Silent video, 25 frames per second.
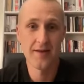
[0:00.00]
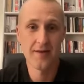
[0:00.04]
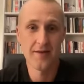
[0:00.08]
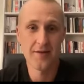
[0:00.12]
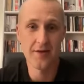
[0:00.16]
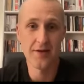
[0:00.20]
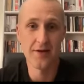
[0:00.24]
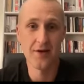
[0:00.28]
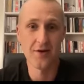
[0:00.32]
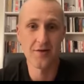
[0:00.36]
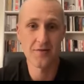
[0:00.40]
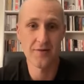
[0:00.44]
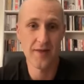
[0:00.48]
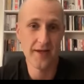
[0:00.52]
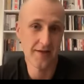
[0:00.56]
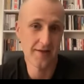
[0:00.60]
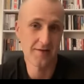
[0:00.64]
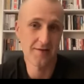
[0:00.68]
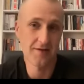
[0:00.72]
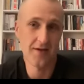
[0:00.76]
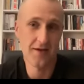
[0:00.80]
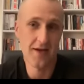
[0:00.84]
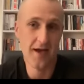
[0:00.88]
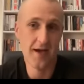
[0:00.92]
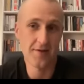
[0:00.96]
like
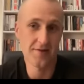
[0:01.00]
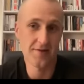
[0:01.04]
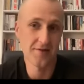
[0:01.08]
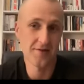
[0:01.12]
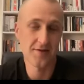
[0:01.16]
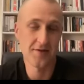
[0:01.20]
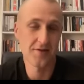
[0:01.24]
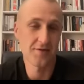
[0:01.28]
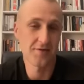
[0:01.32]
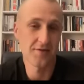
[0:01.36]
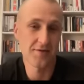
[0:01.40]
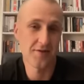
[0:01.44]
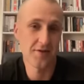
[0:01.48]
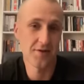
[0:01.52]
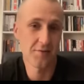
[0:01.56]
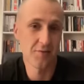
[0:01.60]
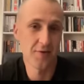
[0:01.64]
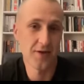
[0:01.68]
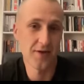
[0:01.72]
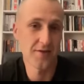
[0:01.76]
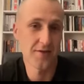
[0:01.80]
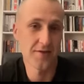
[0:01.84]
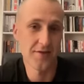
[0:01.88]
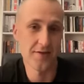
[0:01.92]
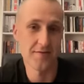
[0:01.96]
you still
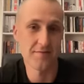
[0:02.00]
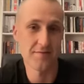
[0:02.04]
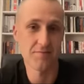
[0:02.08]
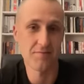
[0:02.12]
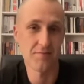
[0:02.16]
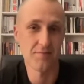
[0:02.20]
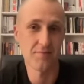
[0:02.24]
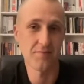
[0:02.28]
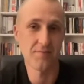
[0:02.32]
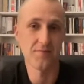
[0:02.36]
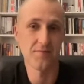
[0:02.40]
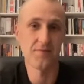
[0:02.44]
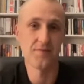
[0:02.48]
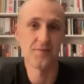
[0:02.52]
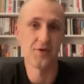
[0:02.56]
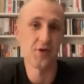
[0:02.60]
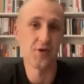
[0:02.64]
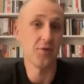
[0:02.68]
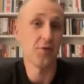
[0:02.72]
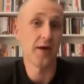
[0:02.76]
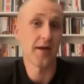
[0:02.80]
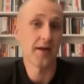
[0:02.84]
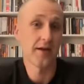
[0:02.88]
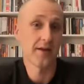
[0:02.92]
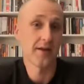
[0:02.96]
wouldn't just
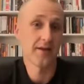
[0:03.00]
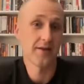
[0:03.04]
do it.